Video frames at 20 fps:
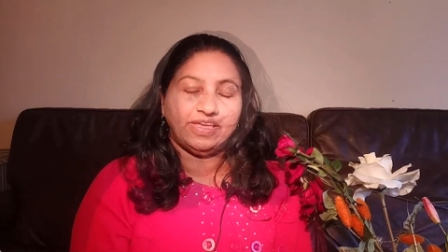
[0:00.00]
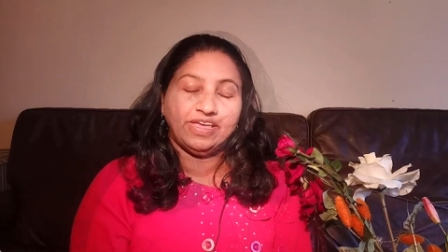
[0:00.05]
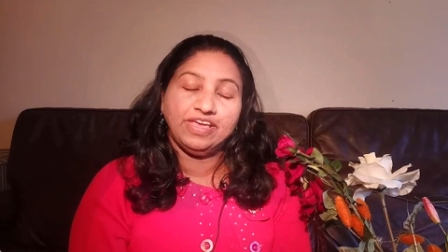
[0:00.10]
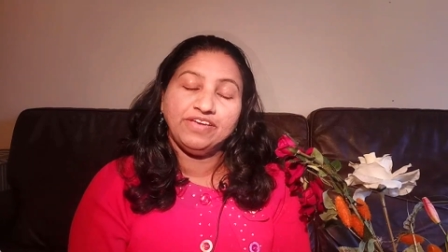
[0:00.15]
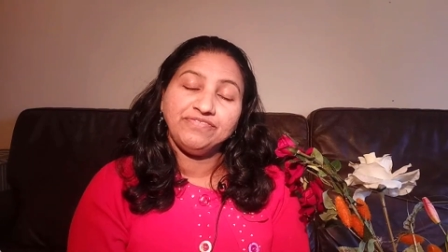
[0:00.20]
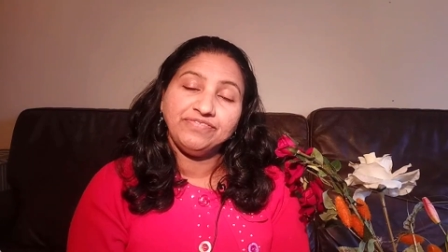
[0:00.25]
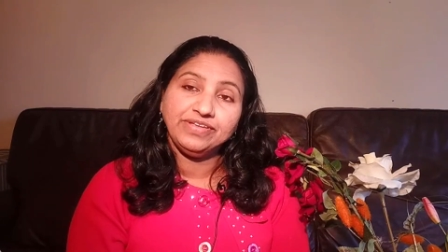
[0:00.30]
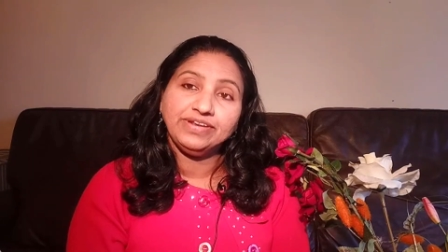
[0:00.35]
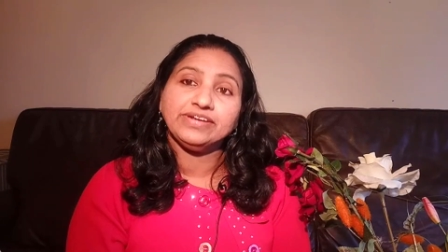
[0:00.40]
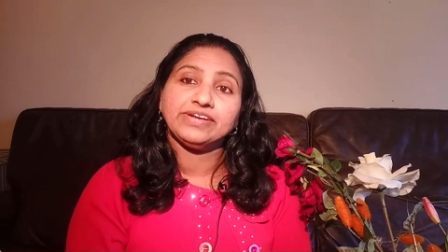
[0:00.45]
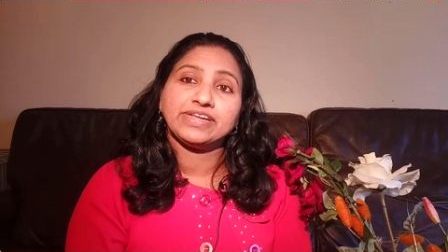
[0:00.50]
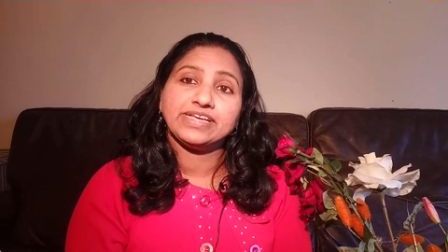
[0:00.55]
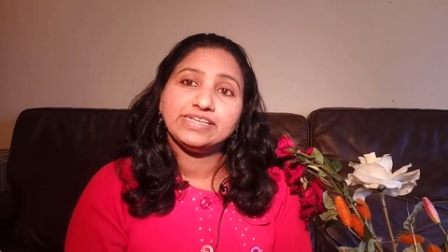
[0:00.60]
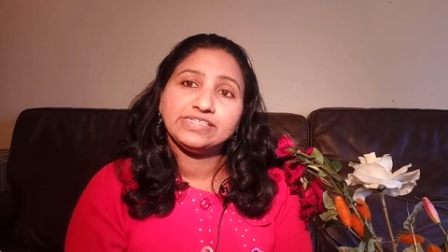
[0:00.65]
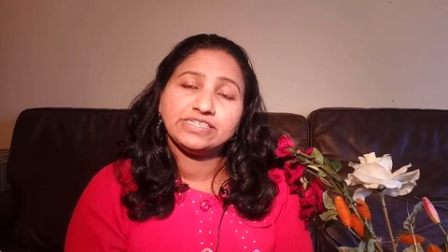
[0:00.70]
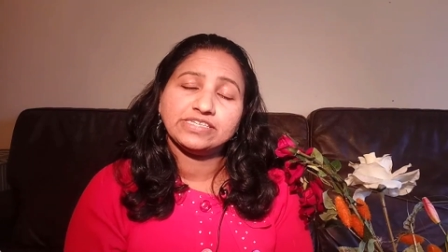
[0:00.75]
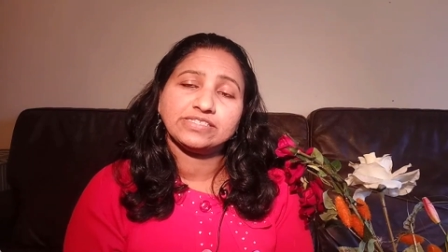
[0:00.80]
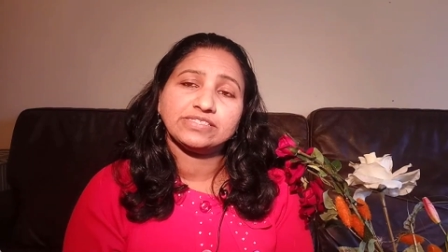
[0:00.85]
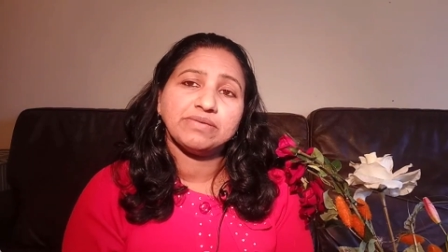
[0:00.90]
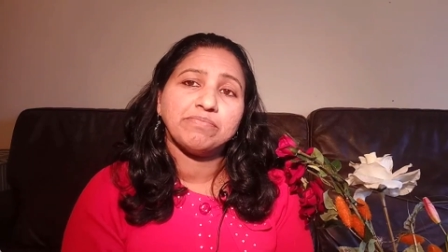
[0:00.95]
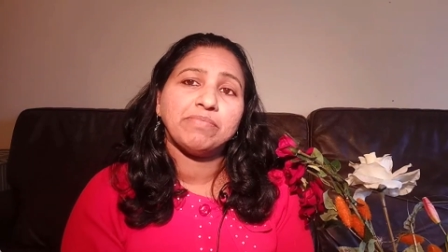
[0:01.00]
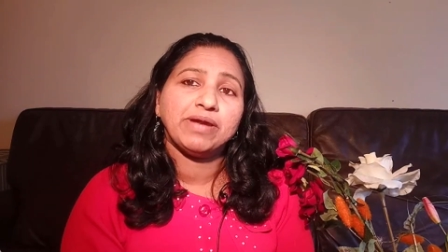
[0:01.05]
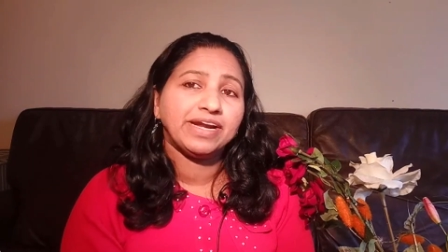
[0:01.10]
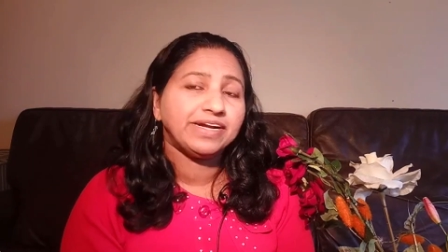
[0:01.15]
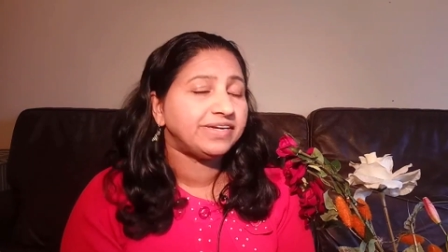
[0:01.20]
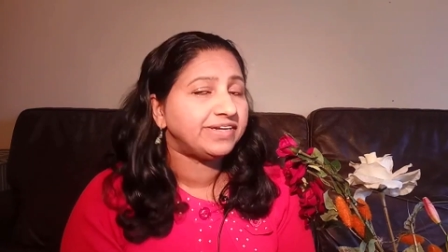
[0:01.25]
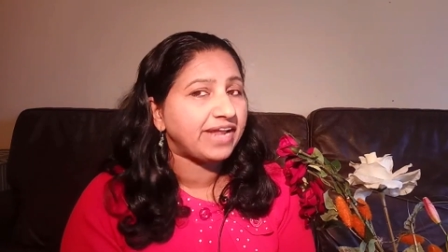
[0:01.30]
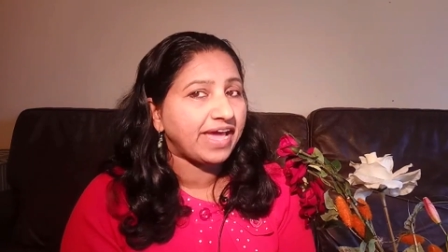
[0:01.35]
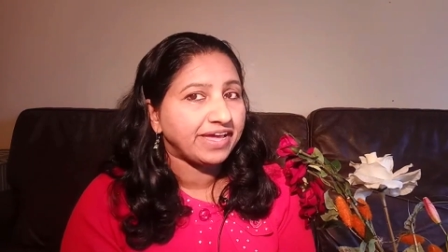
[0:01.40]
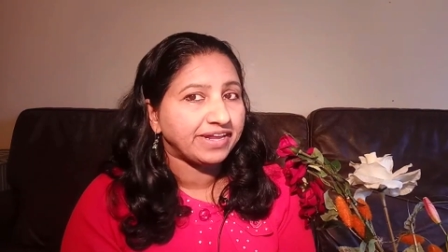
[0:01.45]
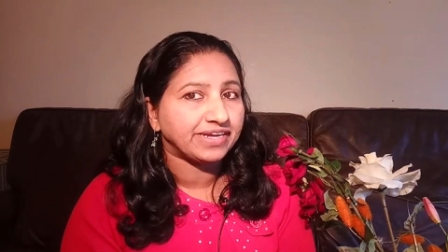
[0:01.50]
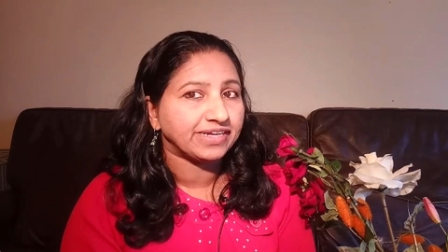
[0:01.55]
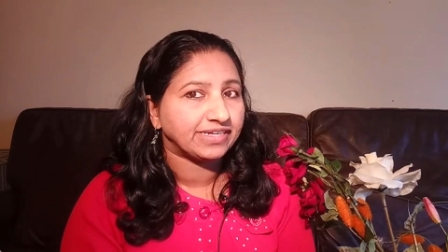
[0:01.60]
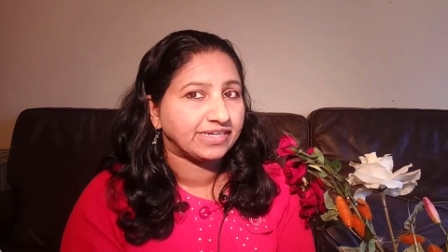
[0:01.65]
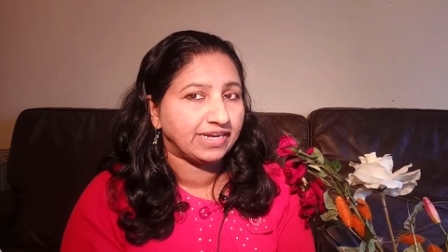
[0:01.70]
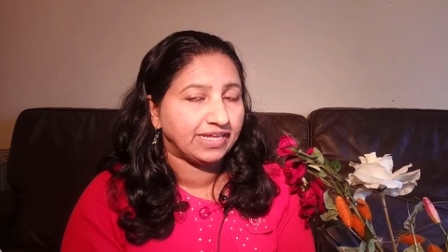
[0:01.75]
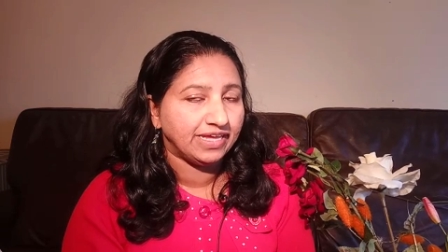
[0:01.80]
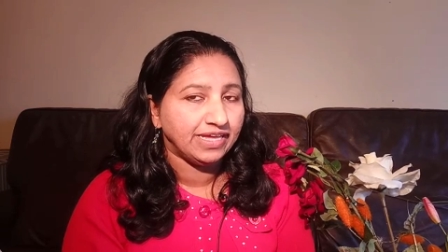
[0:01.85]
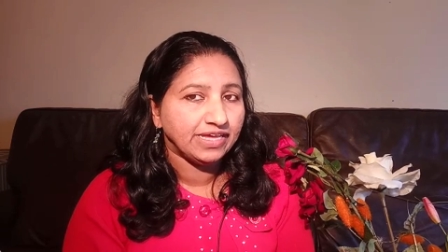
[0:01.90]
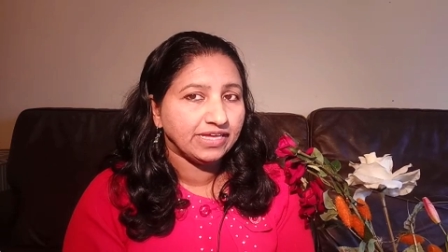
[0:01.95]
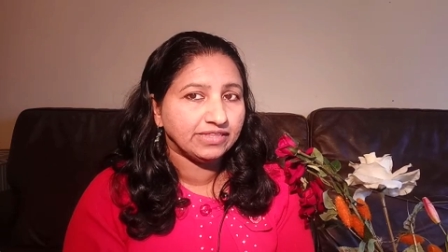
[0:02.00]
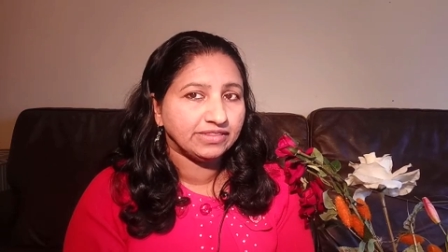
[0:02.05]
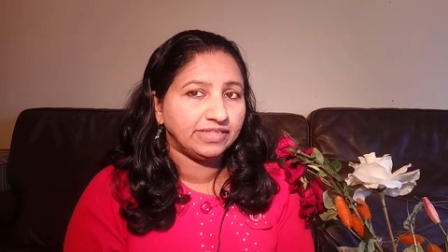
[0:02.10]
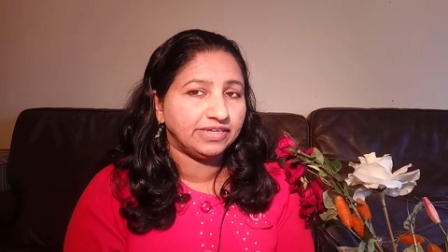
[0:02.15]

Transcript: If it reaches the blood directly,